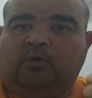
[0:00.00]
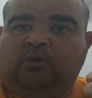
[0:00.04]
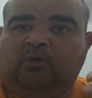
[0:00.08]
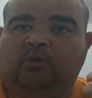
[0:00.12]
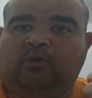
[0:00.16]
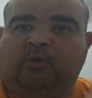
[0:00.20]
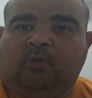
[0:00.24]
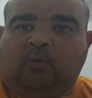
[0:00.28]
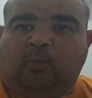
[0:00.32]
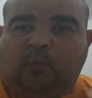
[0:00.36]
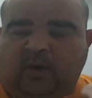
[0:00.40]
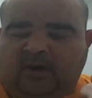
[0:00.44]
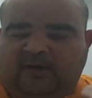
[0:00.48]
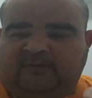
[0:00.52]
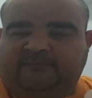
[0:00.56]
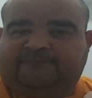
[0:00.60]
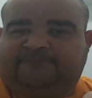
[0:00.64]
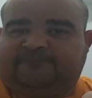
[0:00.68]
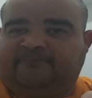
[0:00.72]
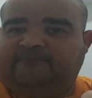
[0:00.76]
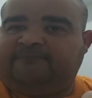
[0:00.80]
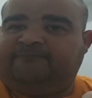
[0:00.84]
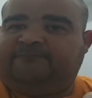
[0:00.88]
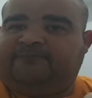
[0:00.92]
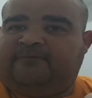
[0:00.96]
1
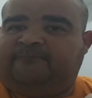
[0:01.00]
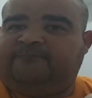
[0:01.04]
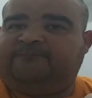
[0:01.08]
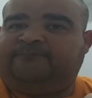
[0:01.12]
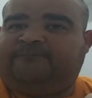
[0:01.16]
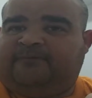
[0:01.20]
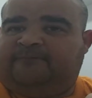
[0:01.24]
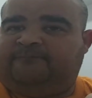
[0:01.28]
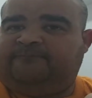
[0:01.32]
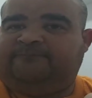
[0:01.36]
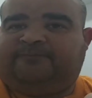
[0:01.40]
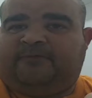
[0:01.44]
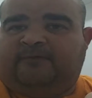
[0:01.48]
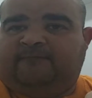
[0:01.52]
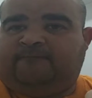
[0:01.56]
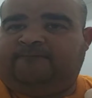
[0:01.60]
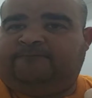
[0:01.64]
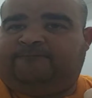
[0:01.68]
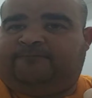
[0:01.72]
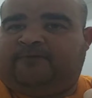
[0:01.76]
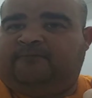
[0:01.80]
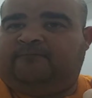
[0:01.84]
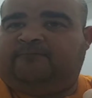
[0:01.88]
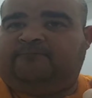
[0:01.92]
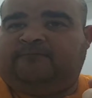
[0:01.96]
from
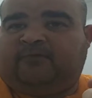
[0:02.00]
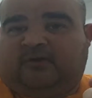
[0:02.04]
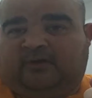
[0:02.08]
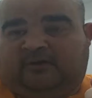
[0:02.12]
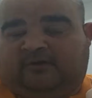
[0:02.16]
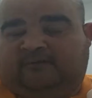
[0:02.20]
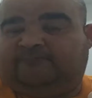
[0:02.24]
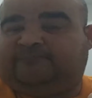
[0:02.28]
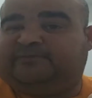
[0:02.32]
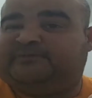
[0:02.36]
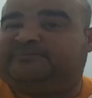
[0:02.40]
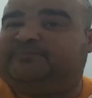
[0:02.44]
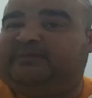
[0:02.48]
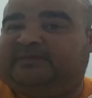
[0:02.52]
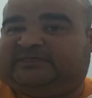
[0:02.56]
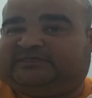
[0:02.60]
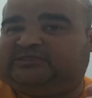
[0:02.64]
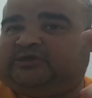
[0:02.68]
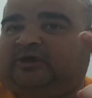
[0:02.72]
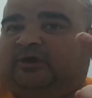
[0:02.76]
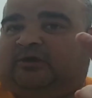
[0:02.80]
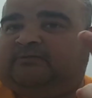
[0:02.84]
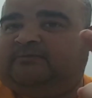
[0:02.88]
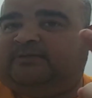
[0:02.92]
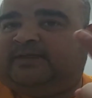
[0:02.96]

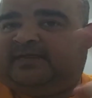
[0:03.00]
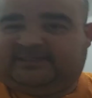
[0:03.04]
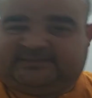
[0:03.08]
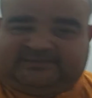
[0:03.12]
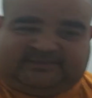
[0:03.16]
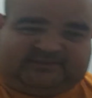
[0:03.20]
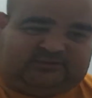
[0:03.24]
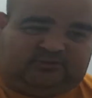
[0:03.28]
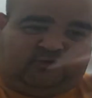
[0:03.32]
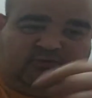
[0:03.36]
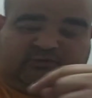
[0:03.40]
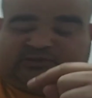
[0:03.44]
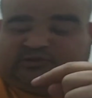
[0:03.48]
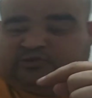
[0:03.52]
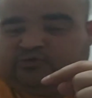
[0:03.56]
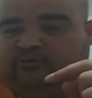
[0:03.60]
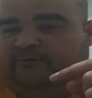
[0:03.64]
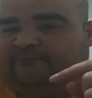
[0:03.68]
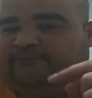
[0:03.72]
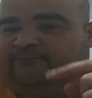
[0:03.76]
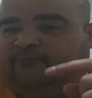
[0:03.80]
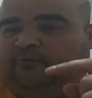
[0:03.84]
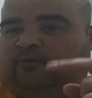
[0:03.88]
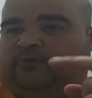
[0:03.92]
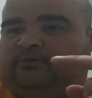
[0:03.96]
Pixar. That's Toy Story
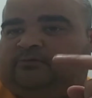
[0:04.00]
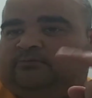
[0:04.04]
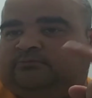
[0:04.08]
4.